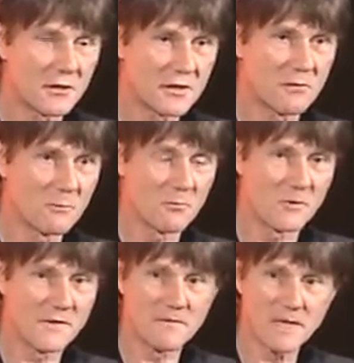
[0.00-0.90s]
to what
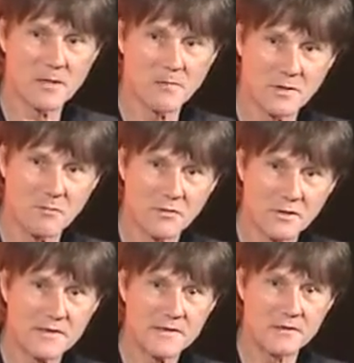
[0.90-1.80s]
was available in
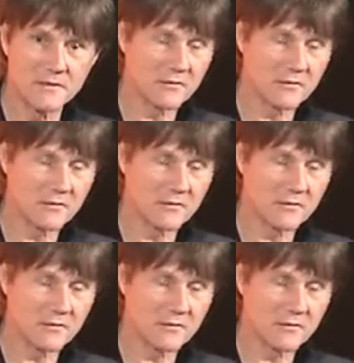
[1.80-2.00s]
print and